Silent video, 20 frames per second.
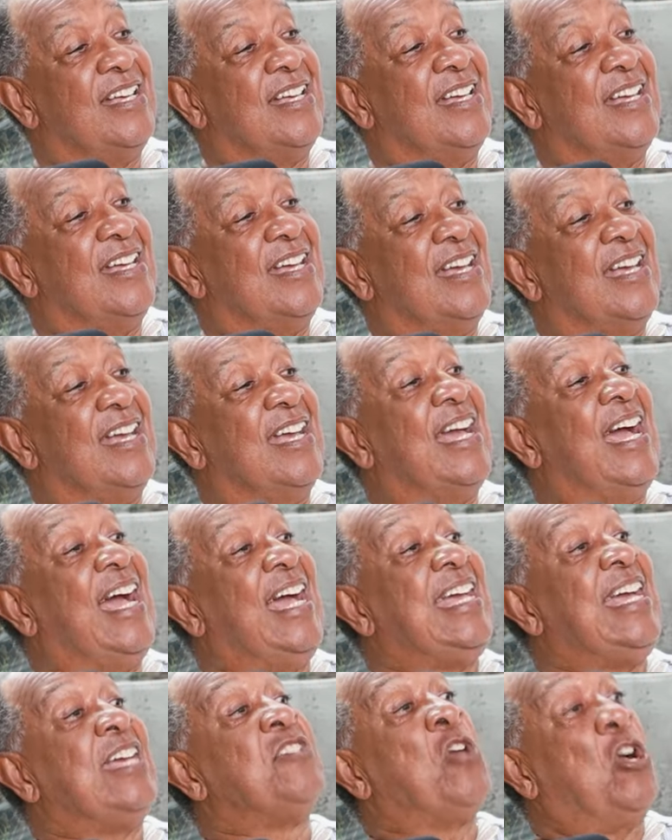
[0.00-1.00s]
but you
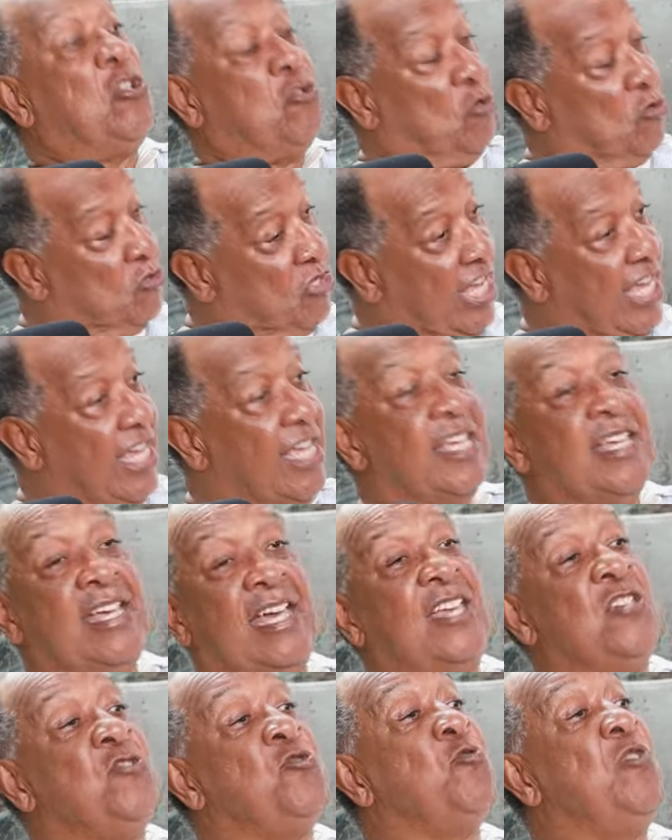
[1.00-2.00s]
arrive at 10. Yeah, 10.
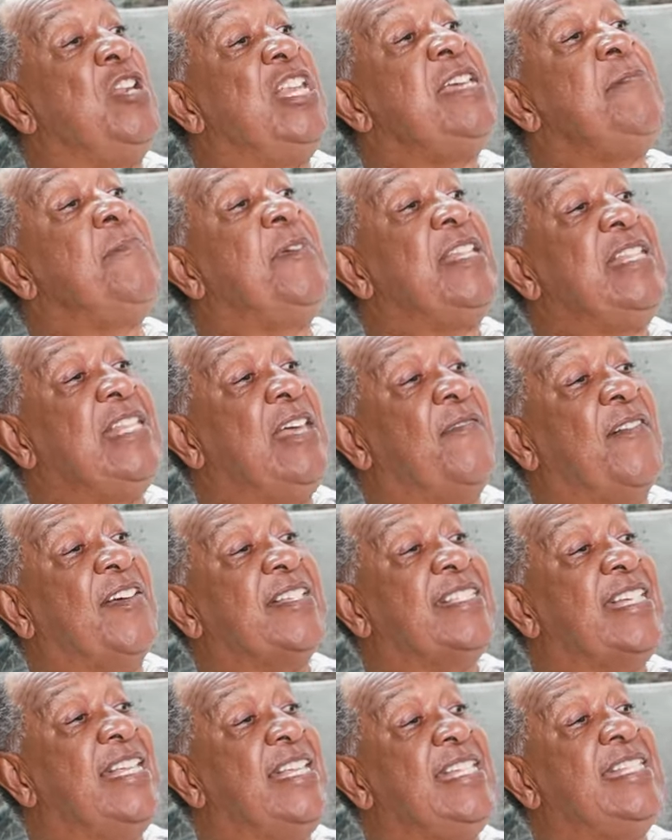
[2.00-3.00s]
And you leave in the
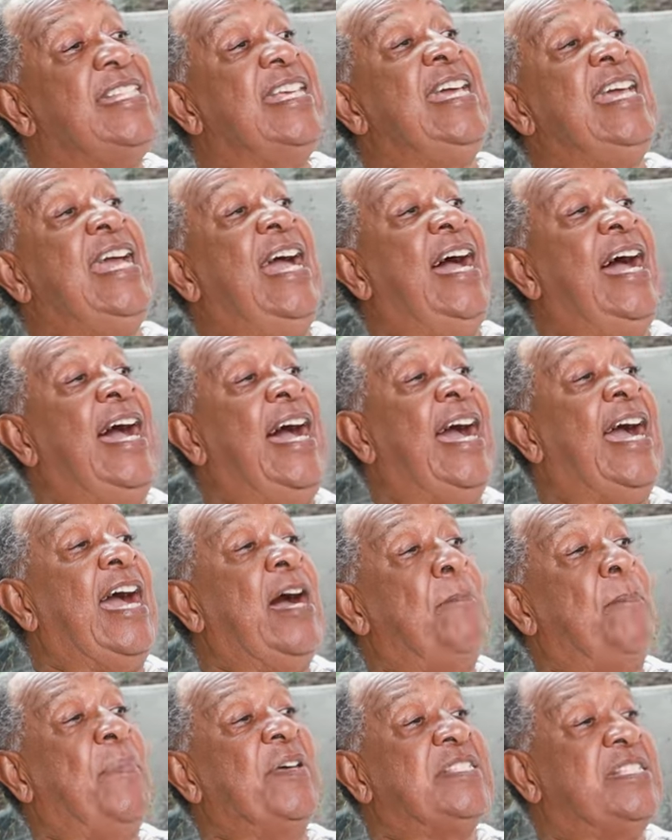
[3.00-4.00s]
facility at
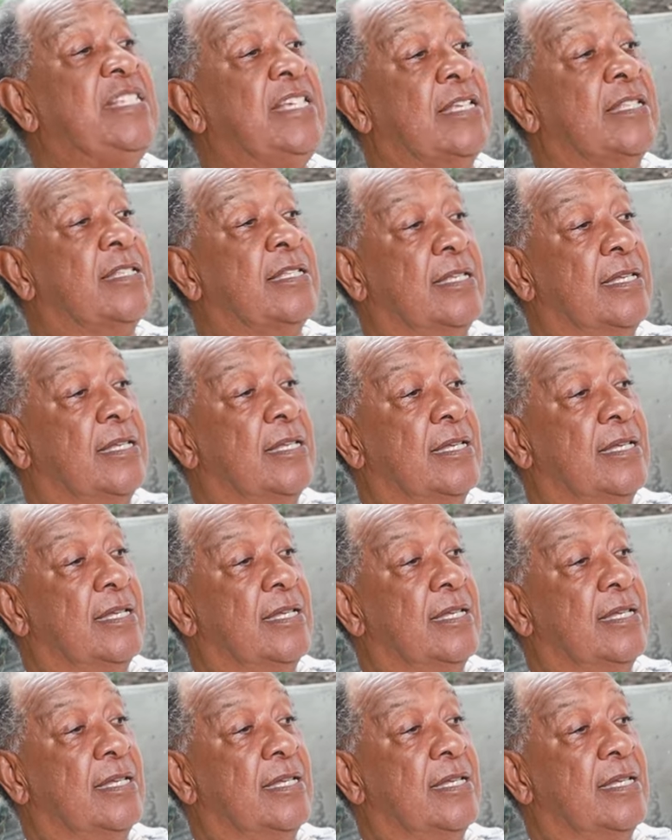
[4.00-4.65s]
half past six.